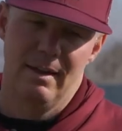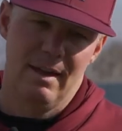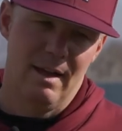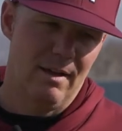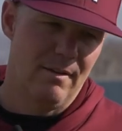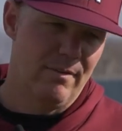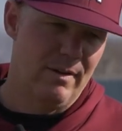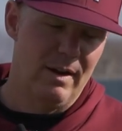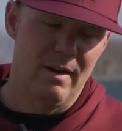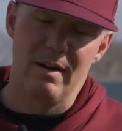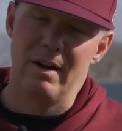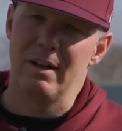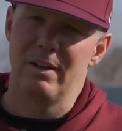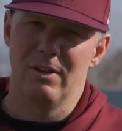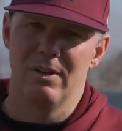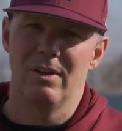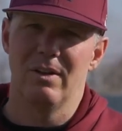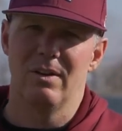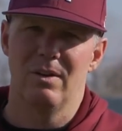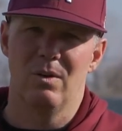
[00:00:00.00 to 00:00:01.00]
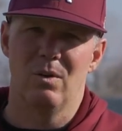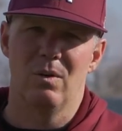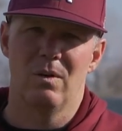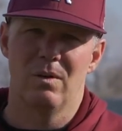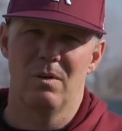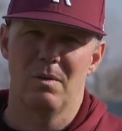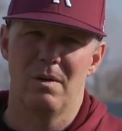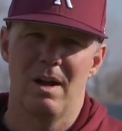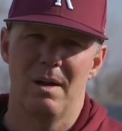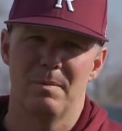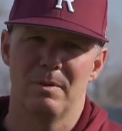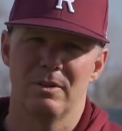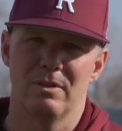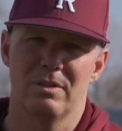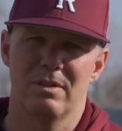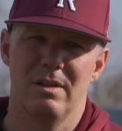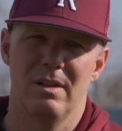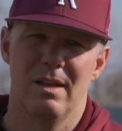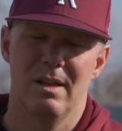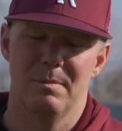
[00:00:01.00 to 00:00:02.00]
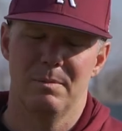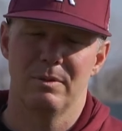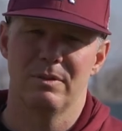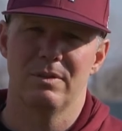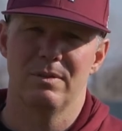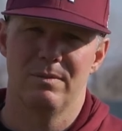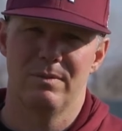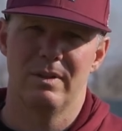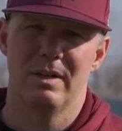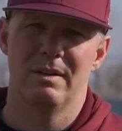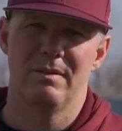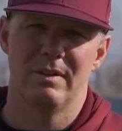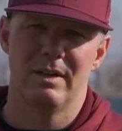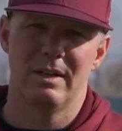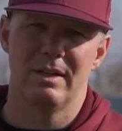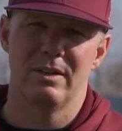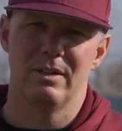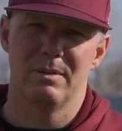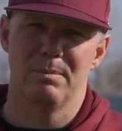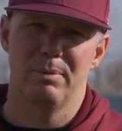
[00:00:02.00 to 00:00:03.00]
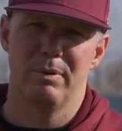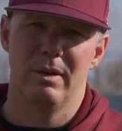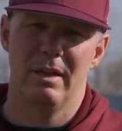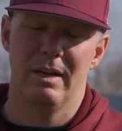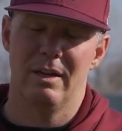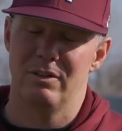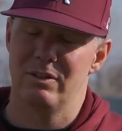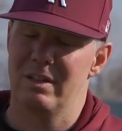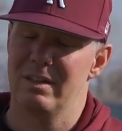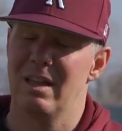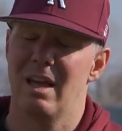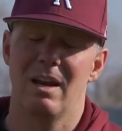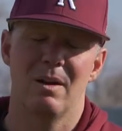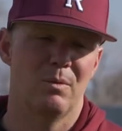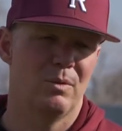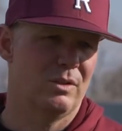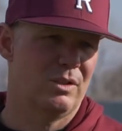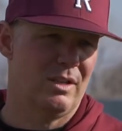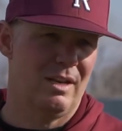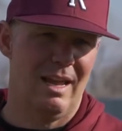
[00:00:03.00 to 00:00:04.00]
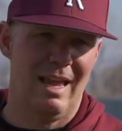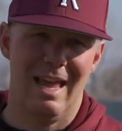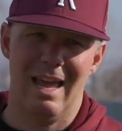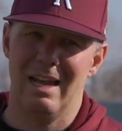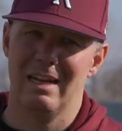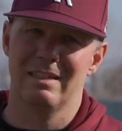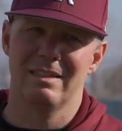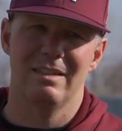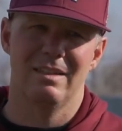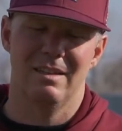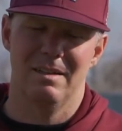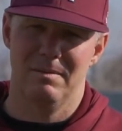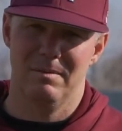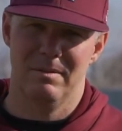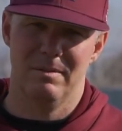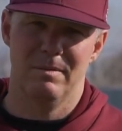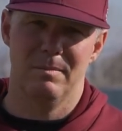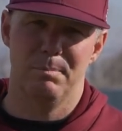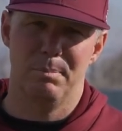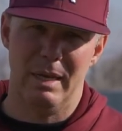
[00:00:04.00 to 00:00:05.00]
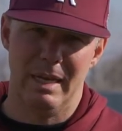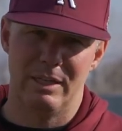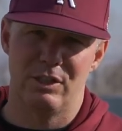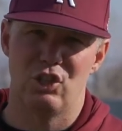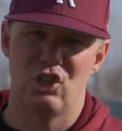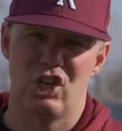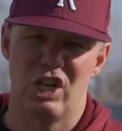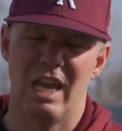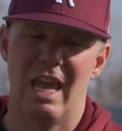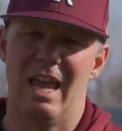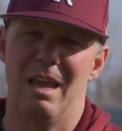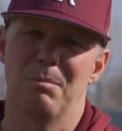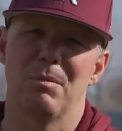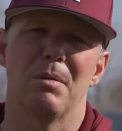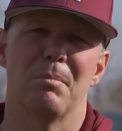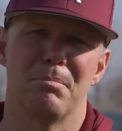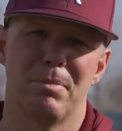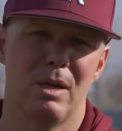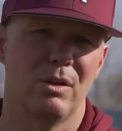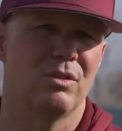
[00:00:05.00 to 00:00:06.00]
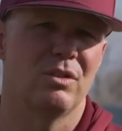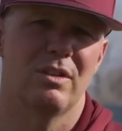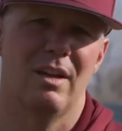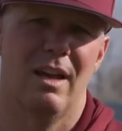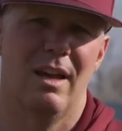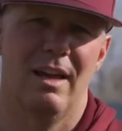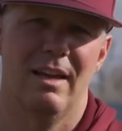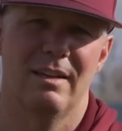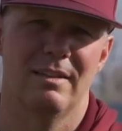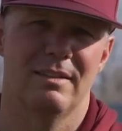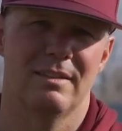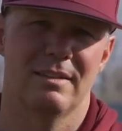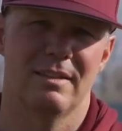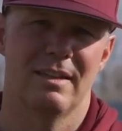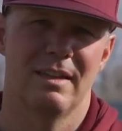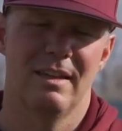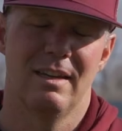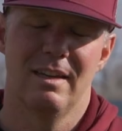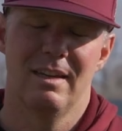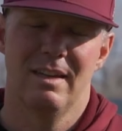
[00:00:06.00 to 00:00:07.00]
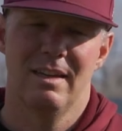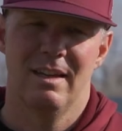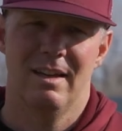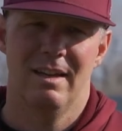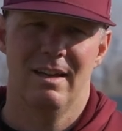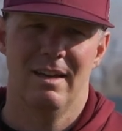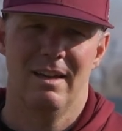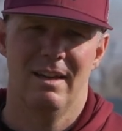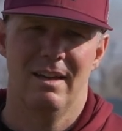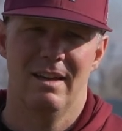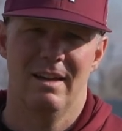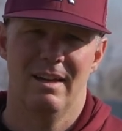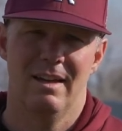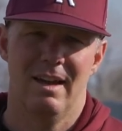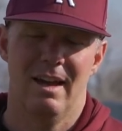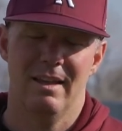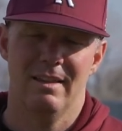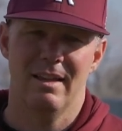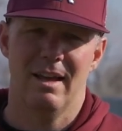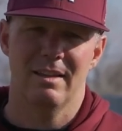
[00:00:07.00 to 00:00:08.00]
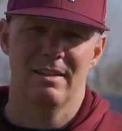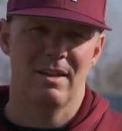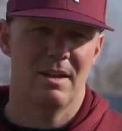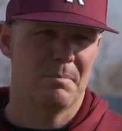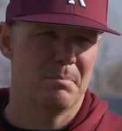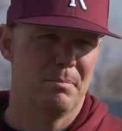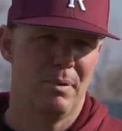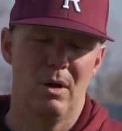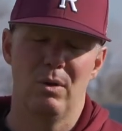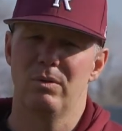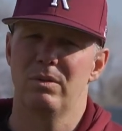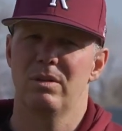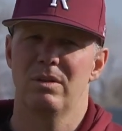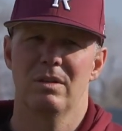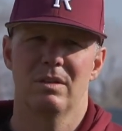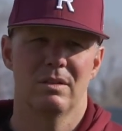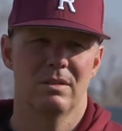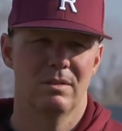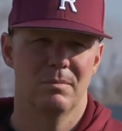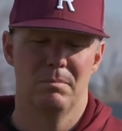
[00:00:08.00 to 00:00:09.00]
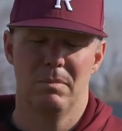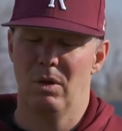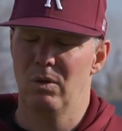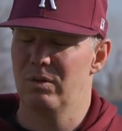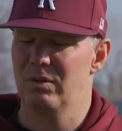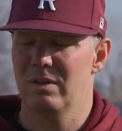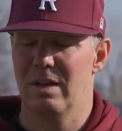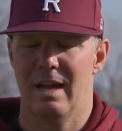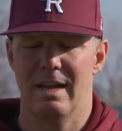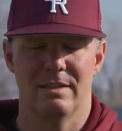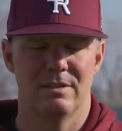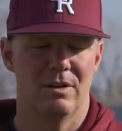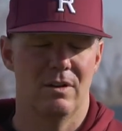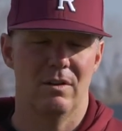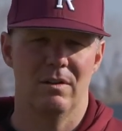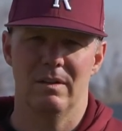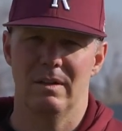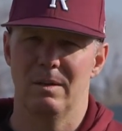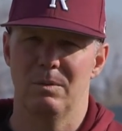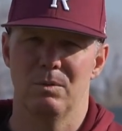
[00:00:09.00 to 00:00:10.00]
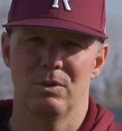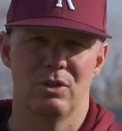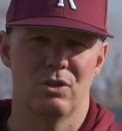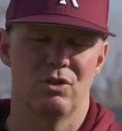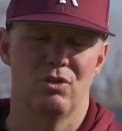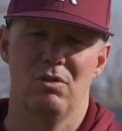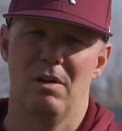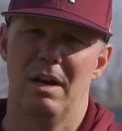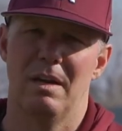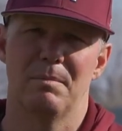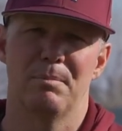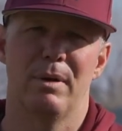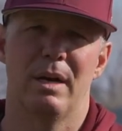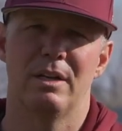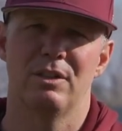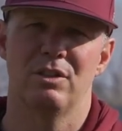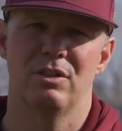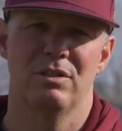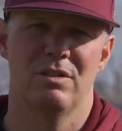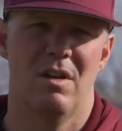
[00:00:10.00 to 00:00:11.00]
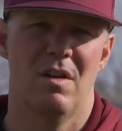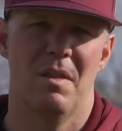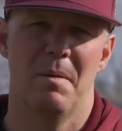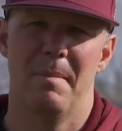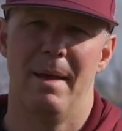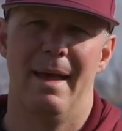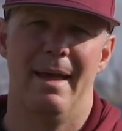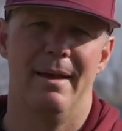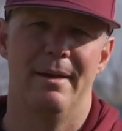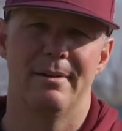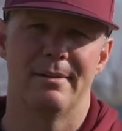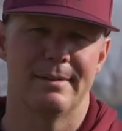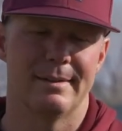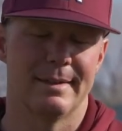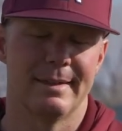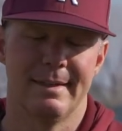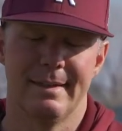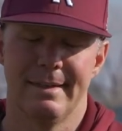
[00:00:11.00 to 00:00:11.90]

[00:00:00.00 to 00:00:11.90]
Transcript: a very good Oral Roberts club with some very, very good players. I thought it was an excellent pitched game on both sides. Uh, I, I, thought both both sides early were just trading punches on the mound